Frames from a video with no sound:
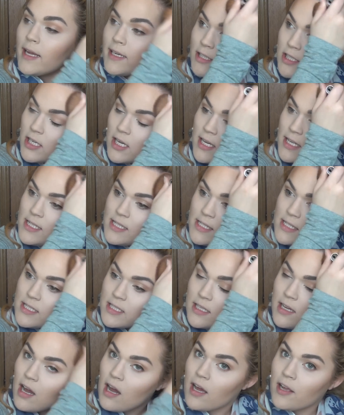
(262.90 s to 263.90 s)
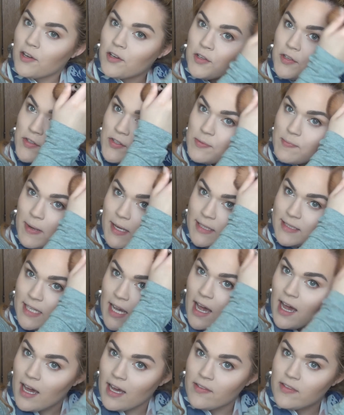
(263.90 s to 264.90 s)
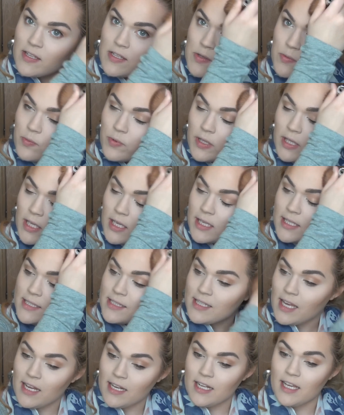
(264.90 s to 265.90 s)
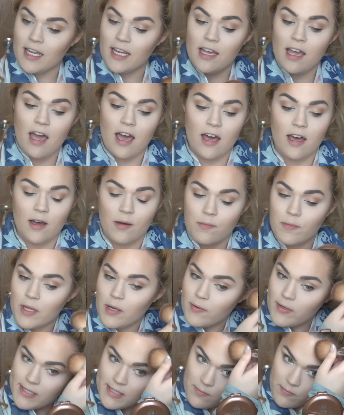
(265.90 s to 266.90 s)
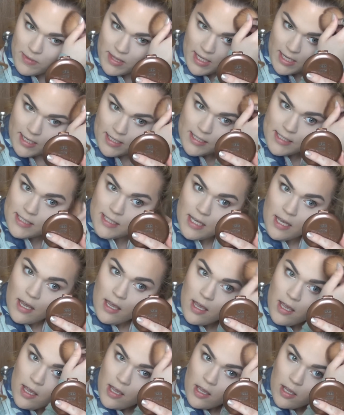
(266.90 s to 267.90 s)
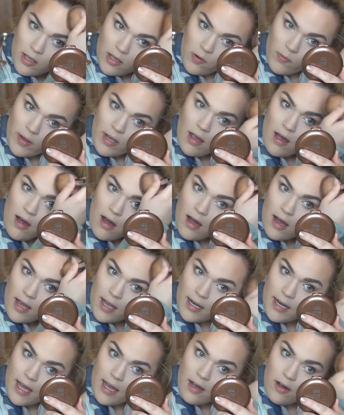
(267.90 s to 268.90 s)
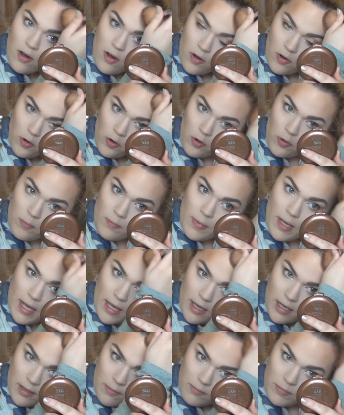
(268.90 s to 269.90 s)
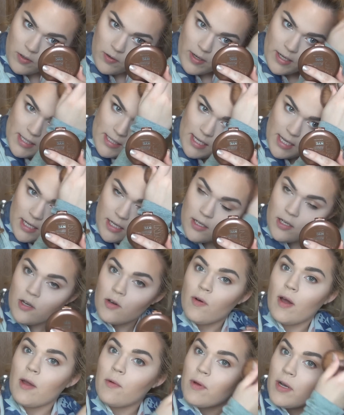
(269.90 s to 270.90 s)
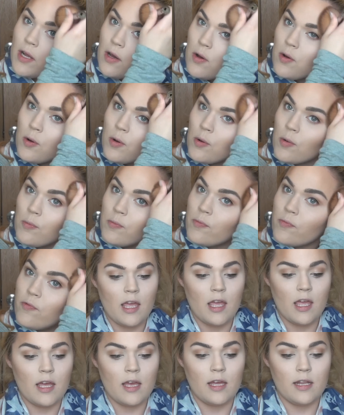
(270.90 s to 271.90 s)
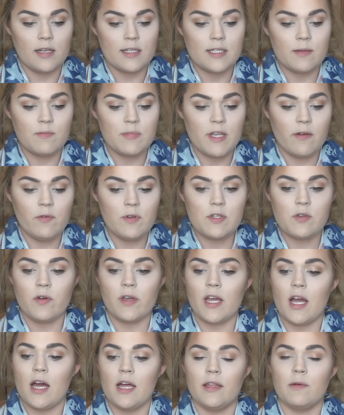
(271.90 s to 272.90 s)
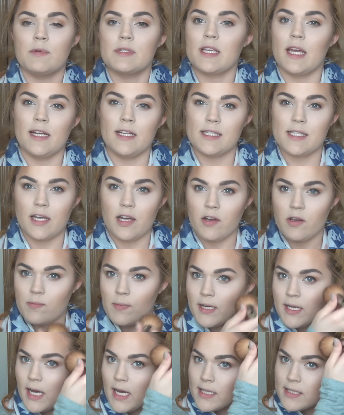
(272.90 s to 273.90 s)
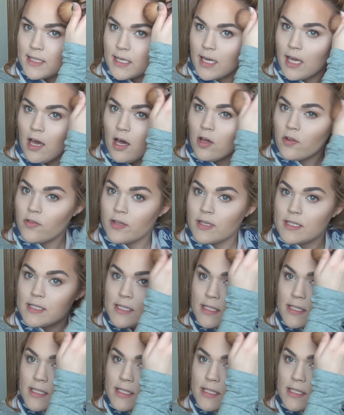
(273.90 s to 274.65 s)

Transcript: I just got news from my dad that's really exciting. Um, there were some things going on at home. Um, you guys kind of know I went home and some stuff was going on that was kind of scary with my dad's like health and